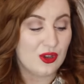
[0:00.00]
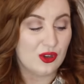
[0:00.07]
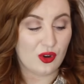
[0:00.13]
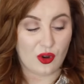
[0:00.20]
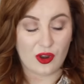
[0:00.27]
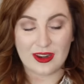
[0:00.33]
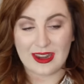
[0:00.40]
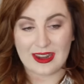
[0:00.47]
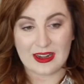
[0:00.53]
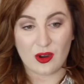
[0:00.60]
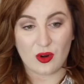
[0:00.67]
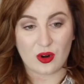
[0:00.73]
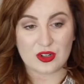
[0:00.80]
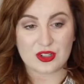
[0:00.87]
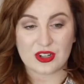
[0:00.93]
not in any
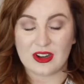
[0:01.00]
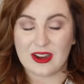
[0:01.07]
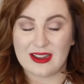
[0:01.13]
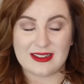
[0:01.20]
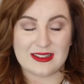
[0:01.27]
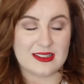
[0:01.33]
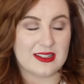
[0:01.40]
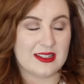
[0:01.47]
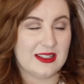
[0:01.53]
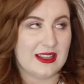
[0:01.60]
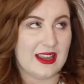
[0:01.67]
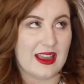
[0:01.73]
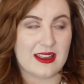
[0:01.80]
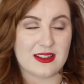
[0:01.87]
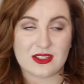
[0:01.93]
order, and
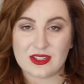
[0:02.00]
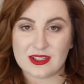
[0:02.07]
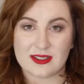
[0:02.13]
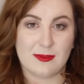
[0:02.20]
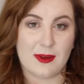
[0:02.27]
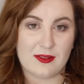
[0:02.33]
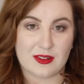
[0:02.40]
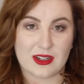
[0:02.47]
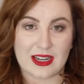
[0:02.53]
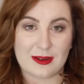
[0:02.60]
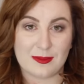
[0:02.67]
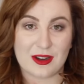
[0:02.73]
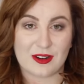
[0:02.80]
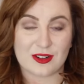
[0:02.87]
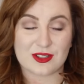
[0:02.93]
yeah, it's just a bit of a
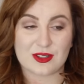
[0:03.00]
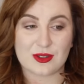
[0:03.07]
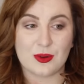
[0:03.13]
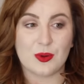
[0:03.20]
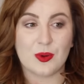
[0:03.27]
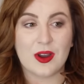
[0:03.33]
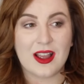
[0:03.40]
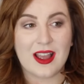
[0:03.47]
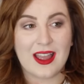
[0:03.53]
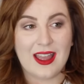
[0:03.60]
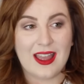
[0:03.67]
nightmare. So